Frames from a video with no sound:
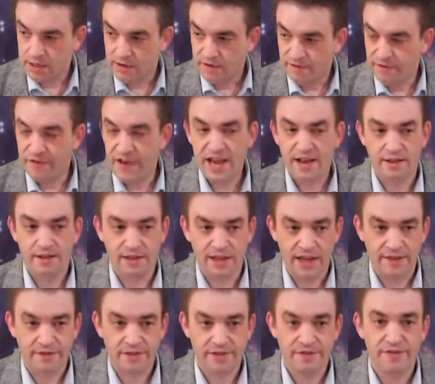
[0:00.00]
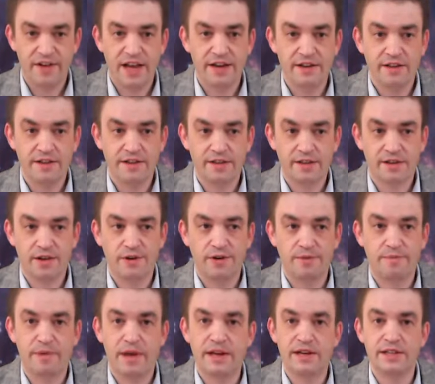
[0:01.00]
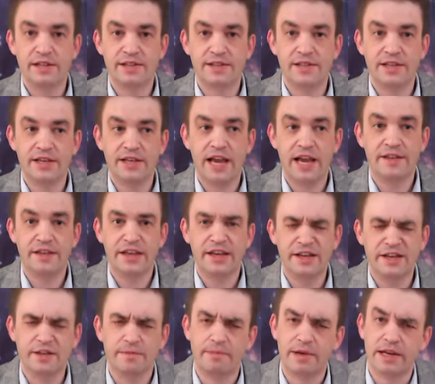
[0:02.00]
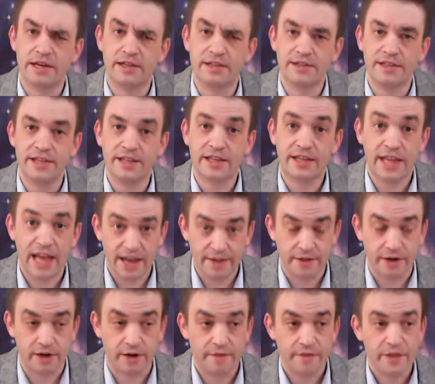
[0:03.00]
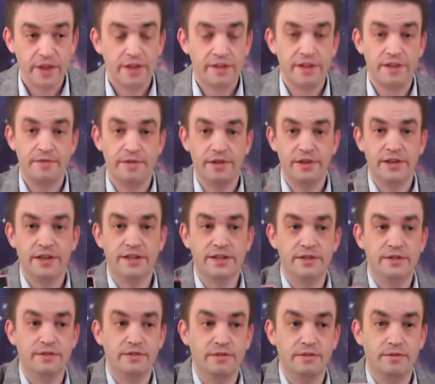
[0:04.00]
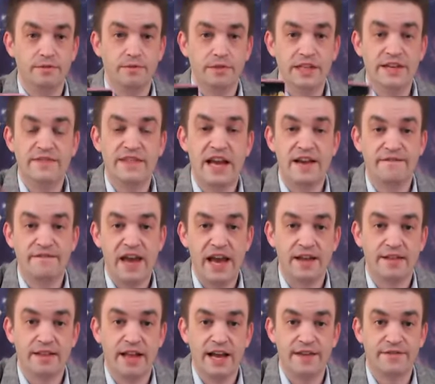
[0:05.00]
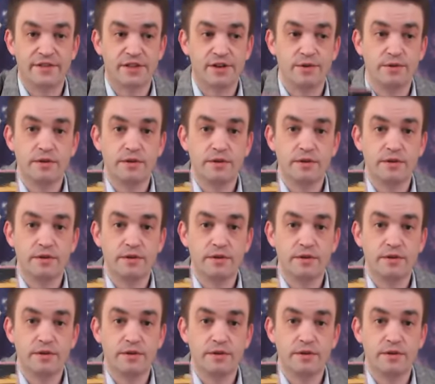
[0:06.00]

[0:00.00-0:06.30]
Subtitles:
van life, to find the codependency and the independency together, the ability to live that van life, to go